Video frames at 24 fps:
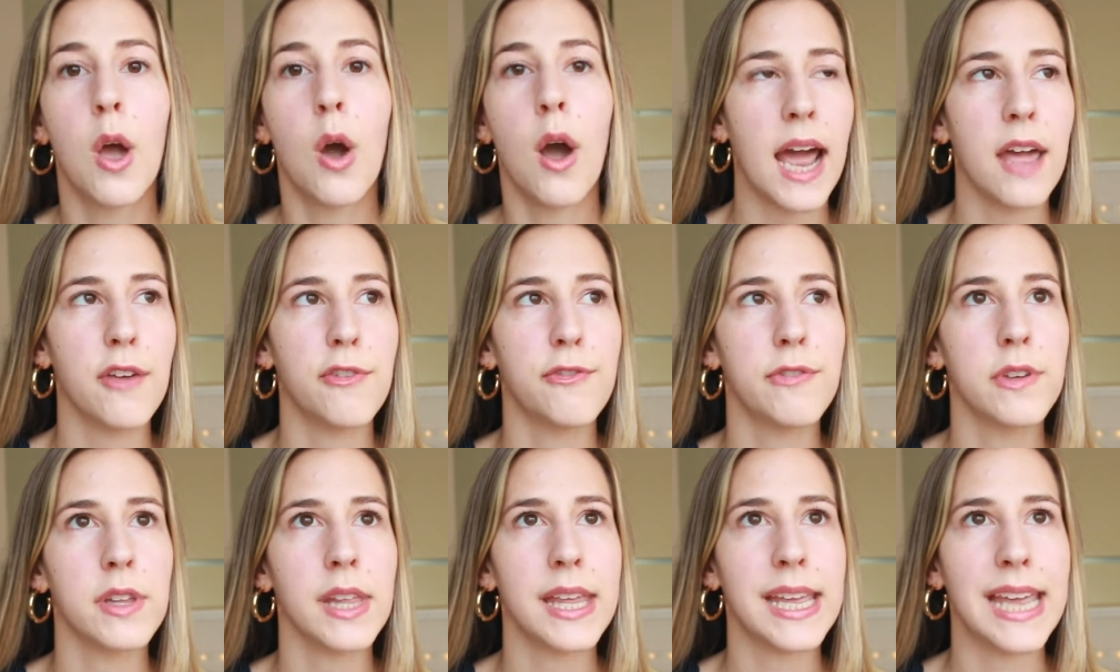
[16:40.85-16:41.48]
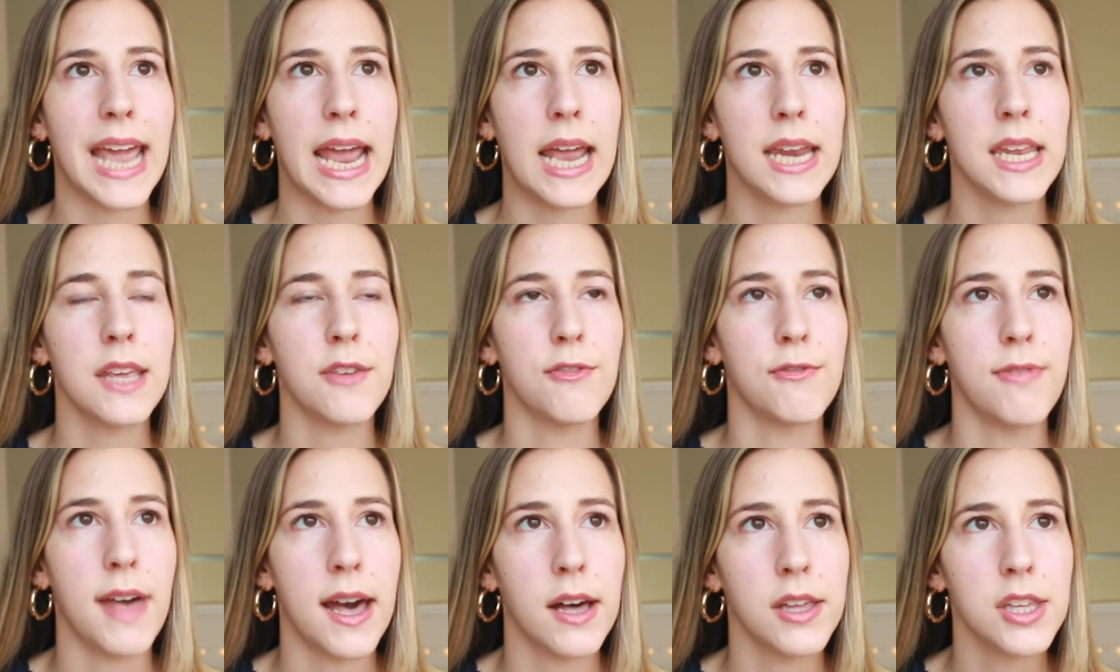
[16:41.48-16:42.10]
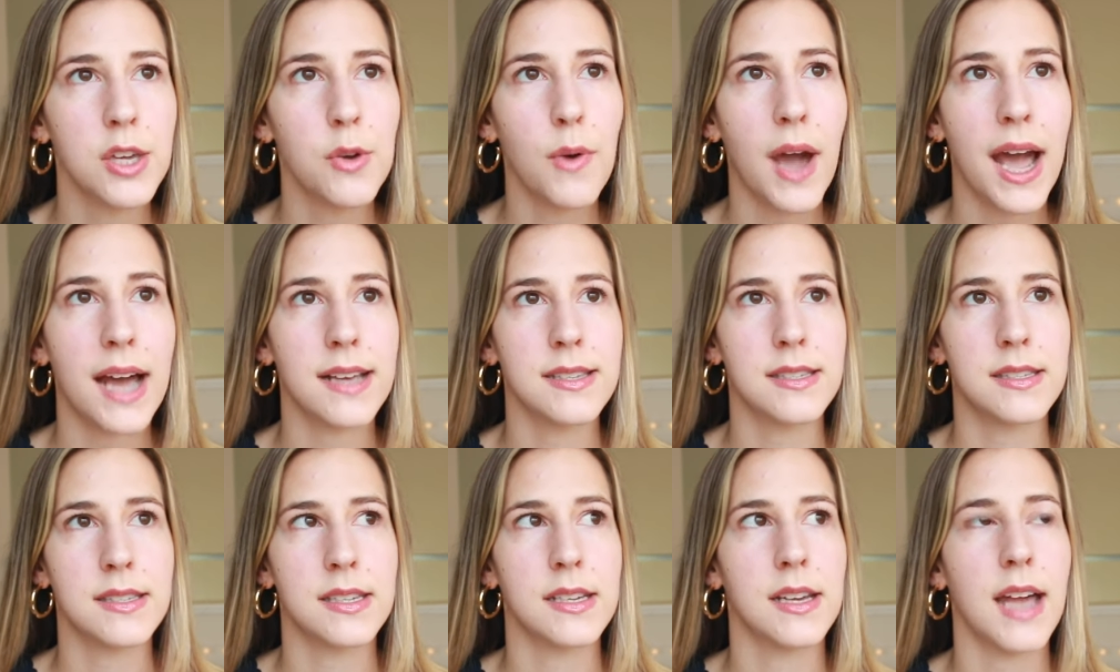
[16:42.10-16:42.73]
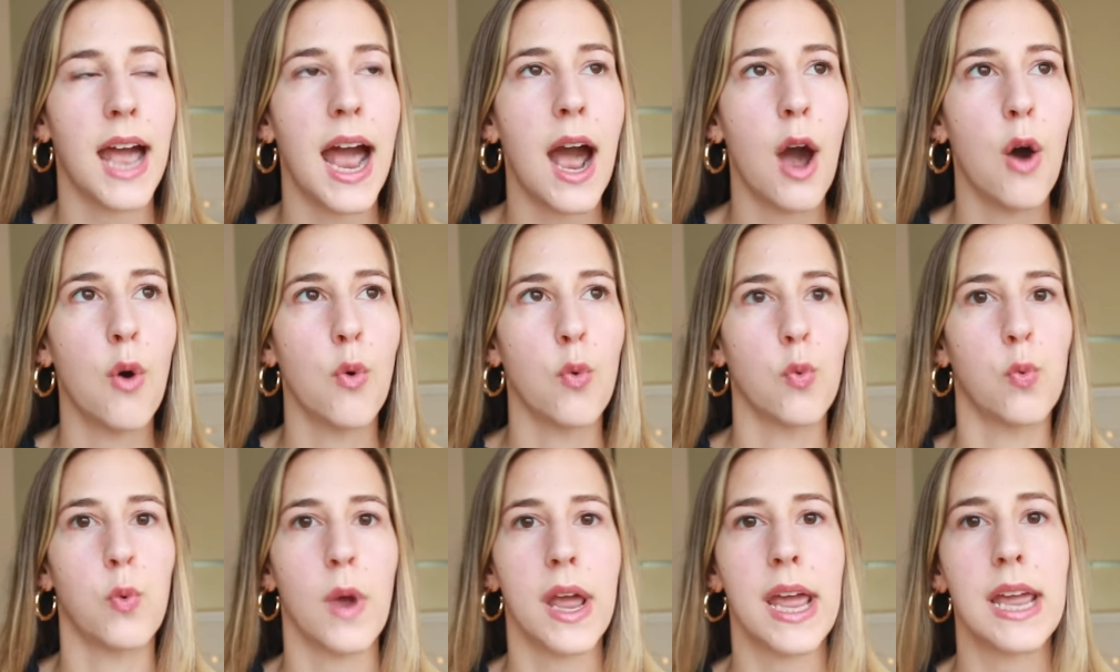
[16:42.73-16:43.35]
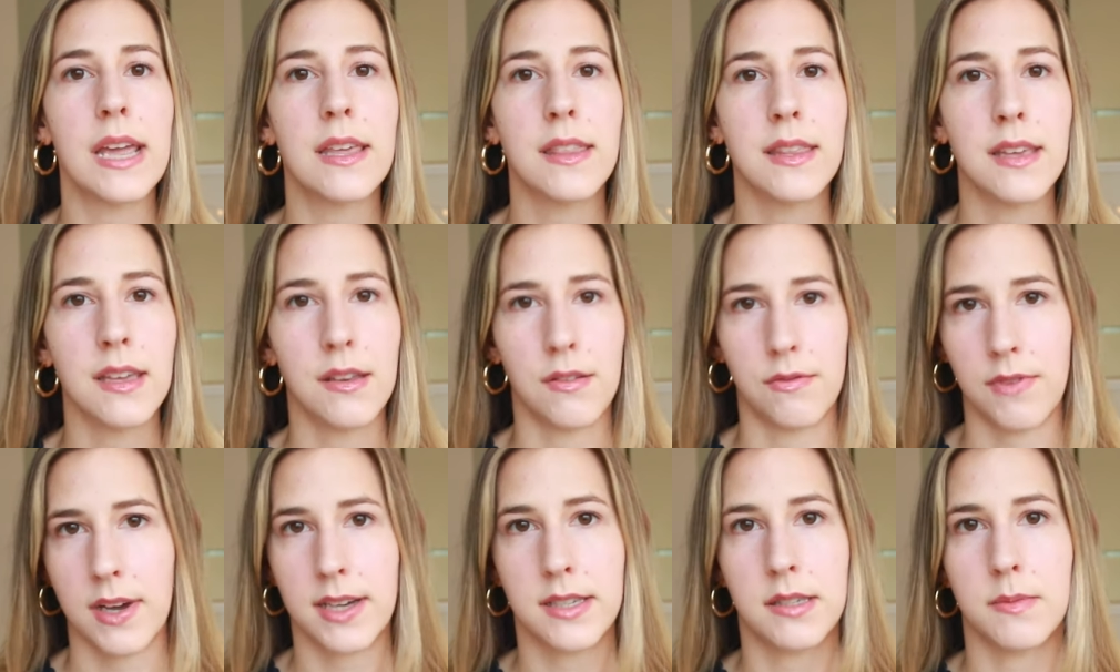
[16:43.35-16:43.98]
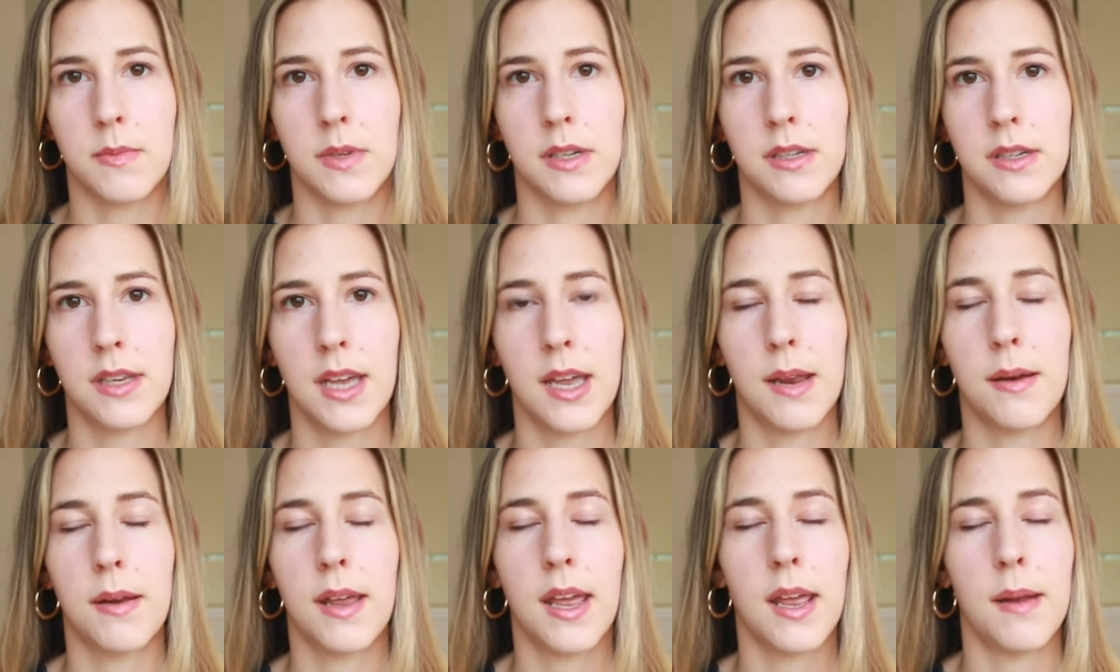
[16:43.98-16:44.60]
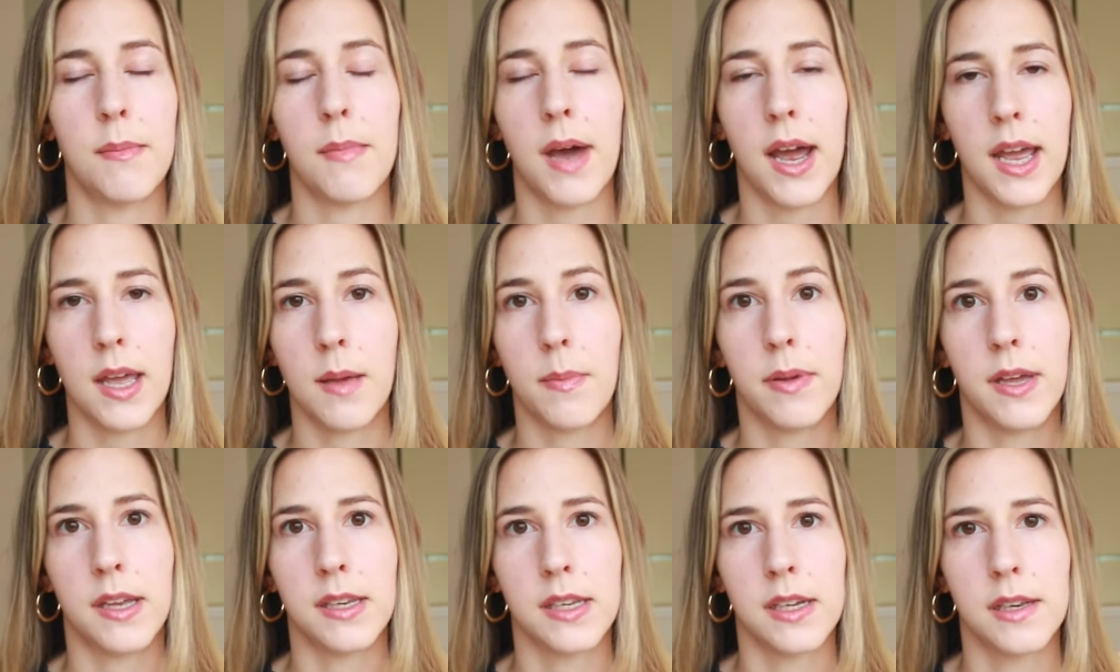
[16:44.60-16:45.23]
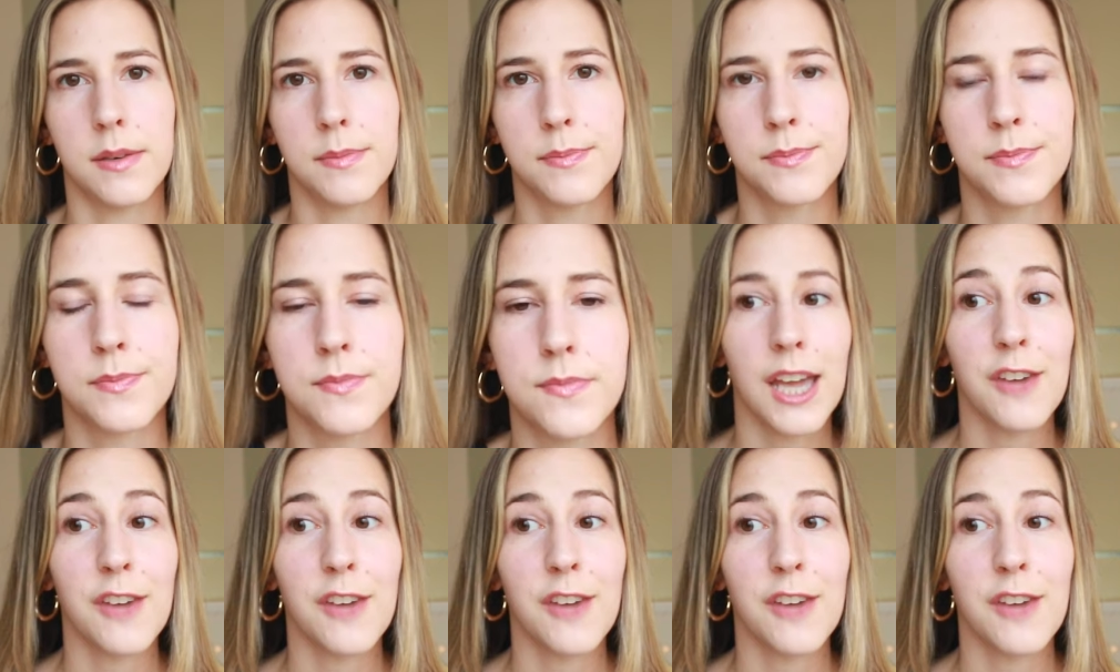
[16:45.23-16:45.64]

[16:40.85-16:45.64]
I feel like any value has to outweigh the investment, in, in my opinion.